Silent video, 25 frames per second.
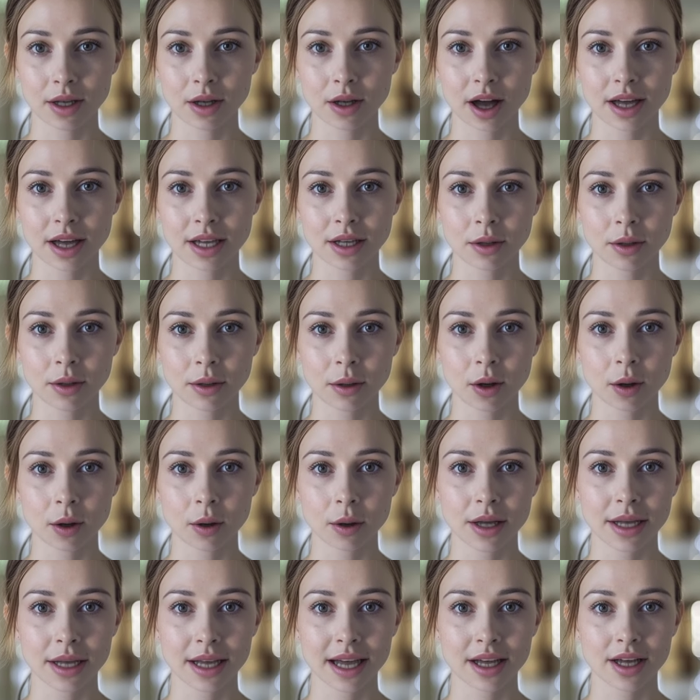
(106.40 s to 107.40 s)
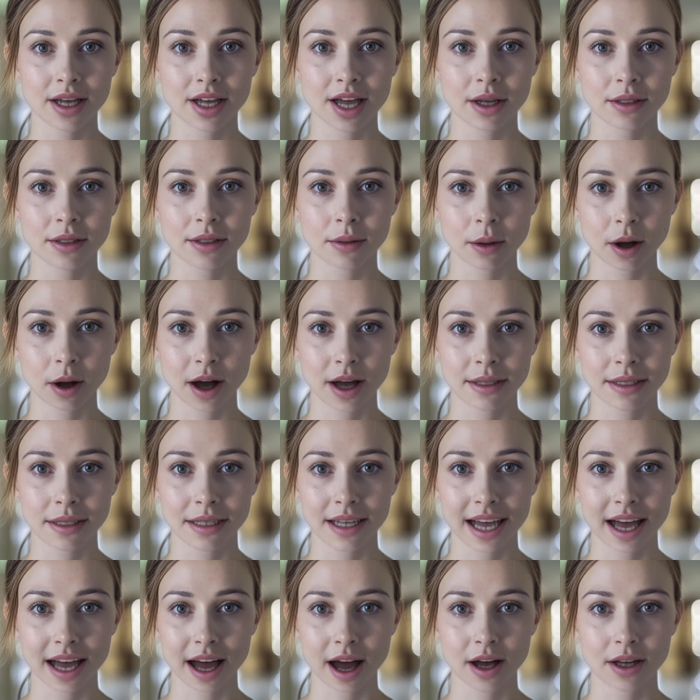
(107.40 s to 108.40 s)
Transurethral resection of the
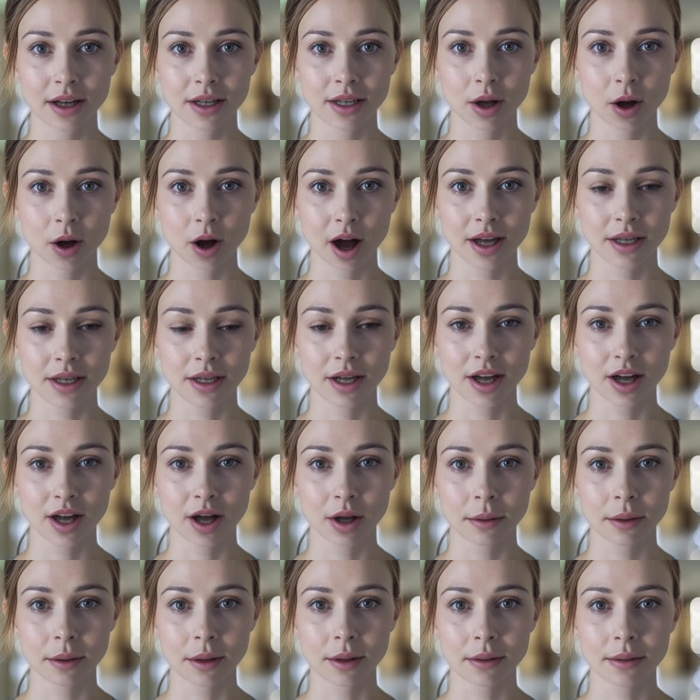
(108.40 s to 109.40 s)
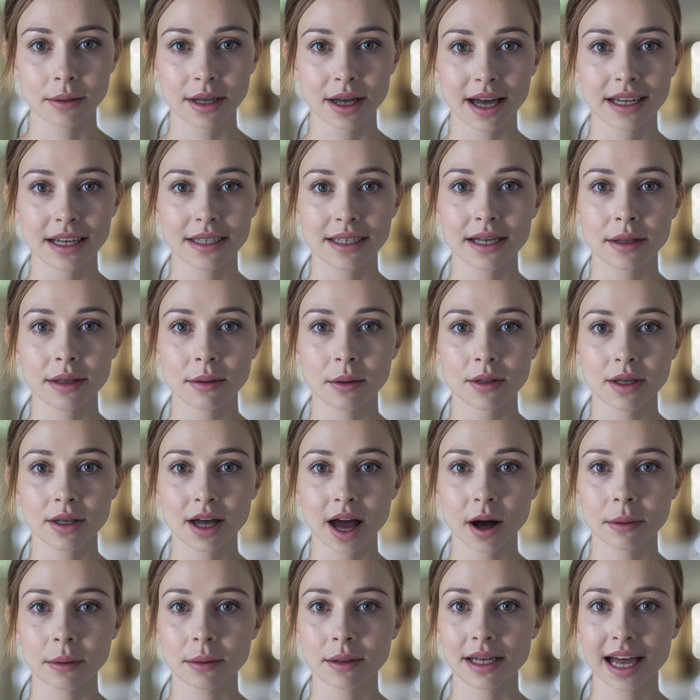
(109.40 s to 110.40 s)
prostate, also called TURP, is the most
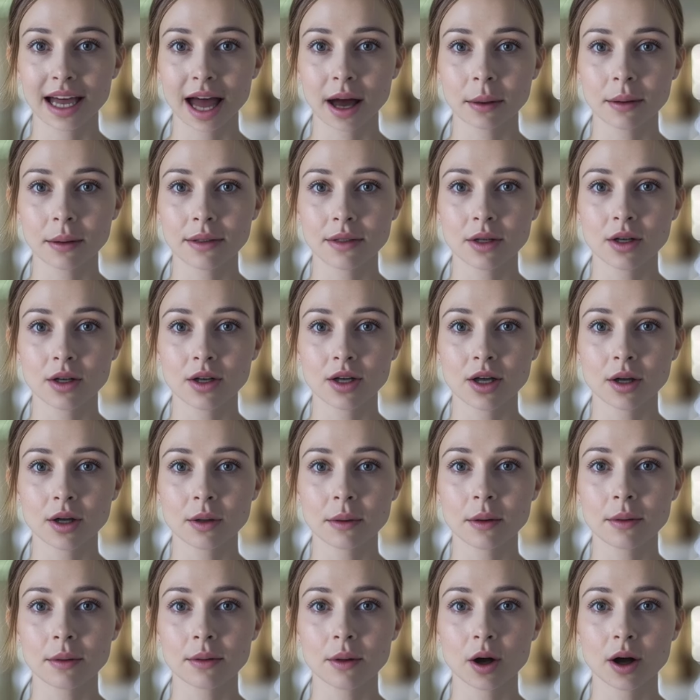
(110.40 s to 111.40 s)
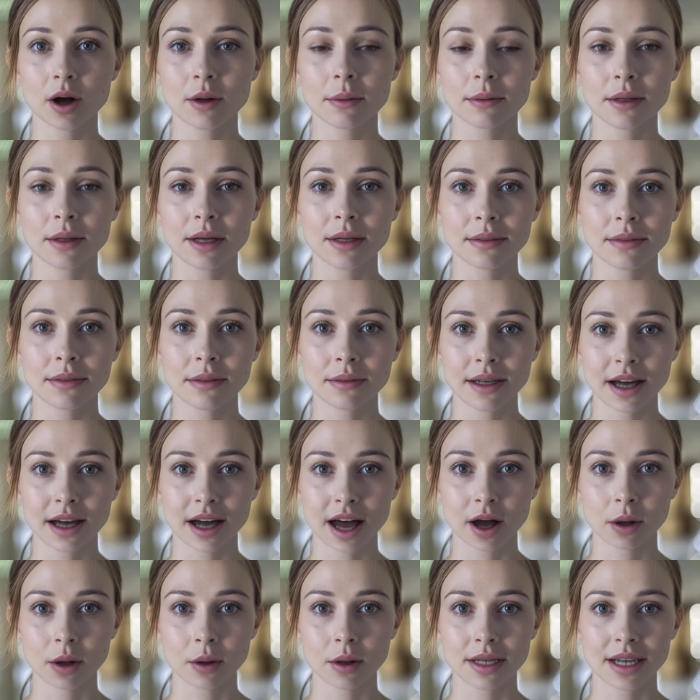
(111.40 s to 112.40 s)
common type of surgery performed.
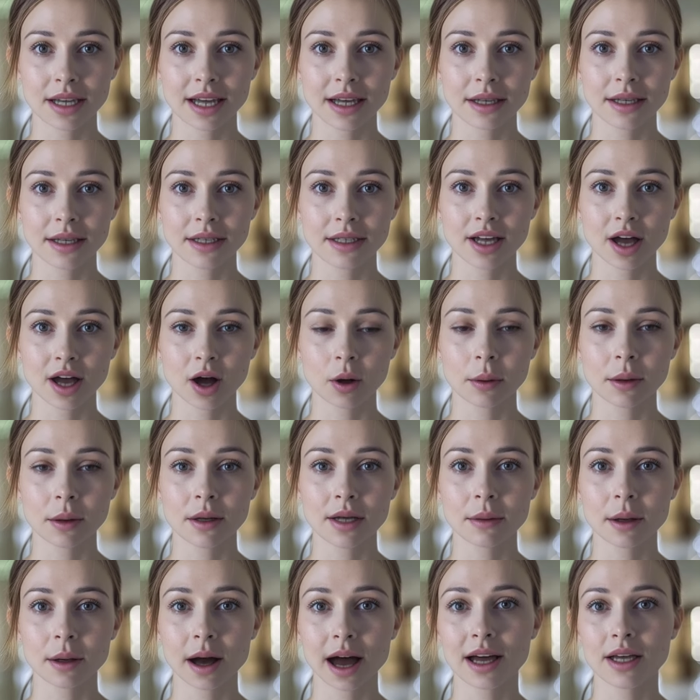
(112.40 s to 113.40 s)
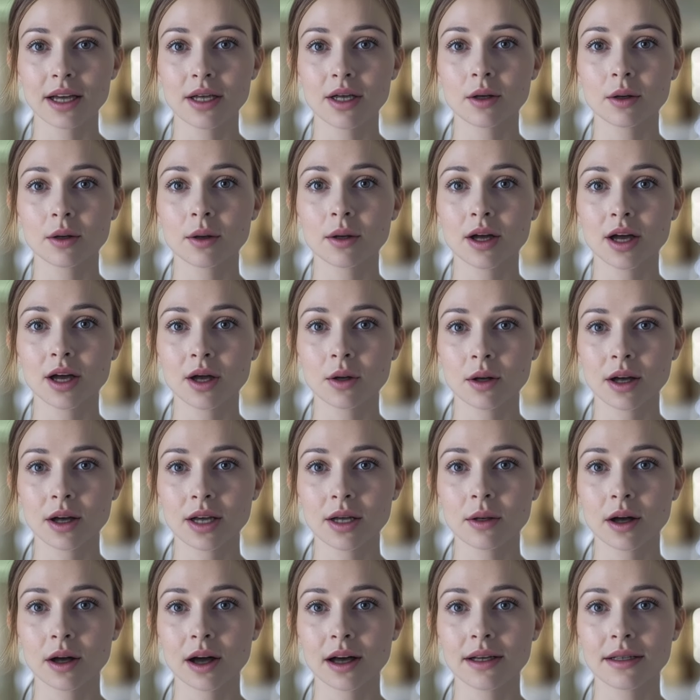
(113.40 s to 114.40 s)
A resectoscope is passed through the
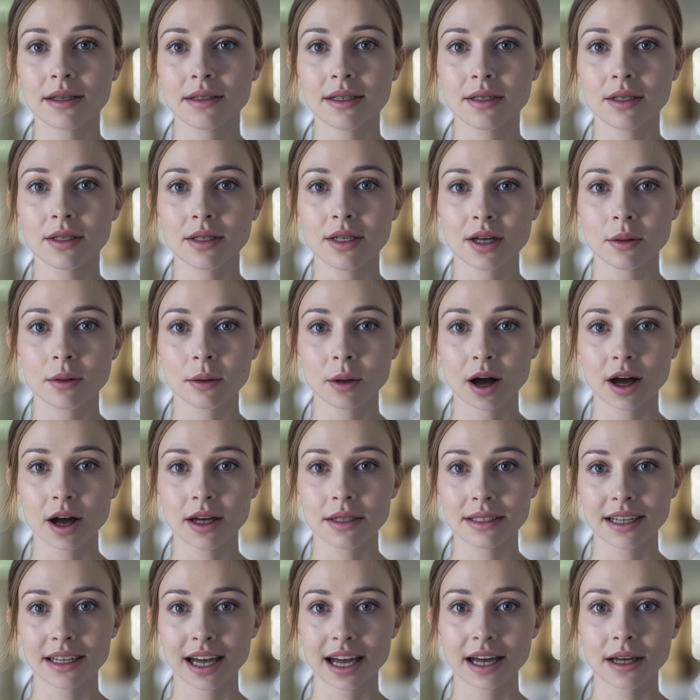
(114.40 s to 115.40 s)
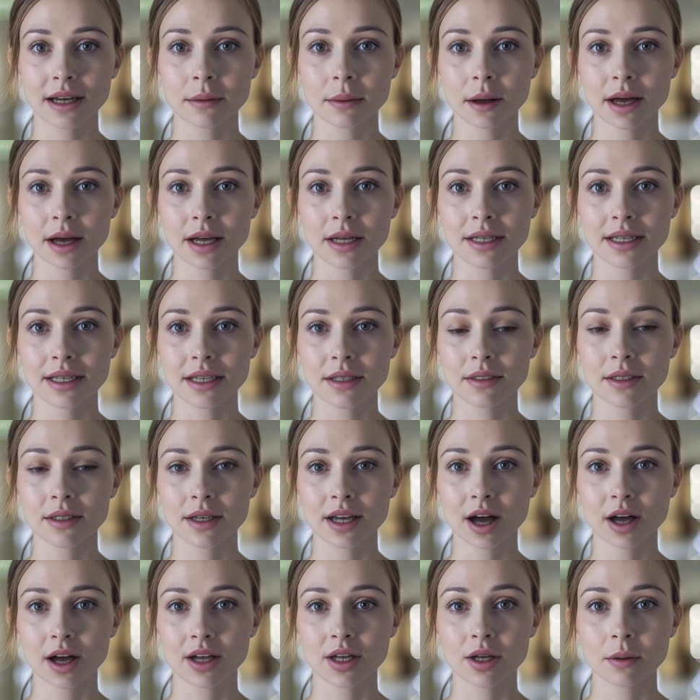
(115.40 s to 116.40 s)
urethra to the prostate and pieces of
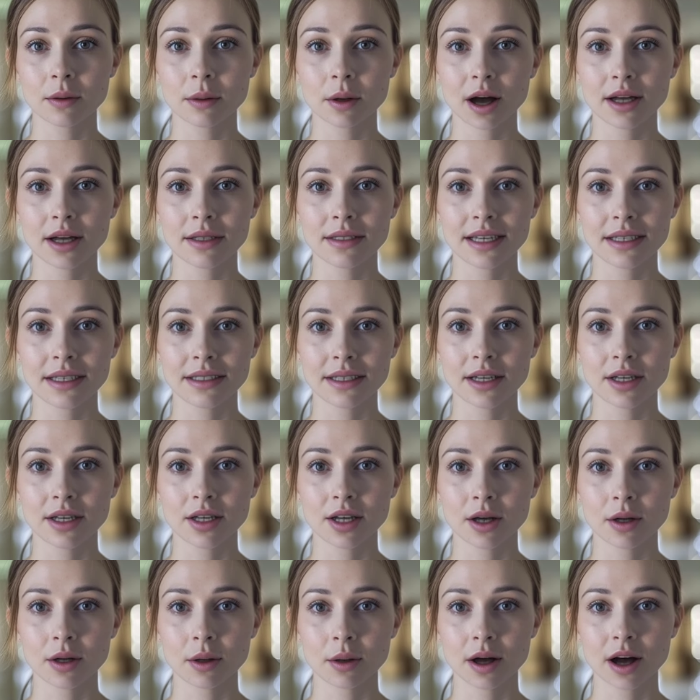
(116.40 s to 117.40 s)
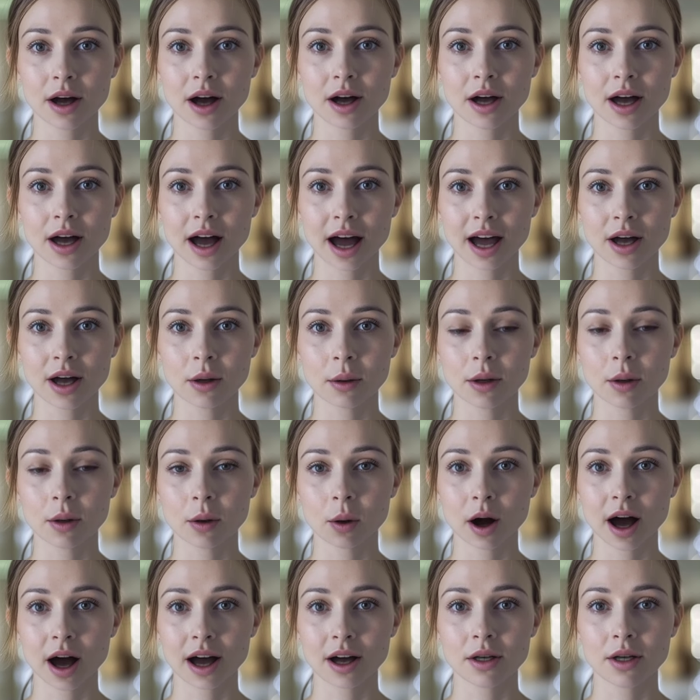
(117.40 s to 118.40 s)
enlarged prostate tissue are cut with
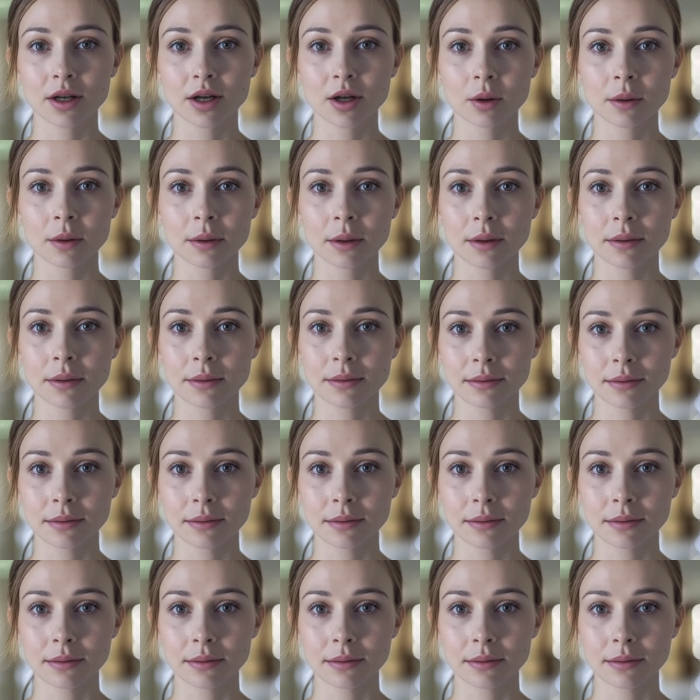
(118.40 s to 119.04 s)
a wire loop.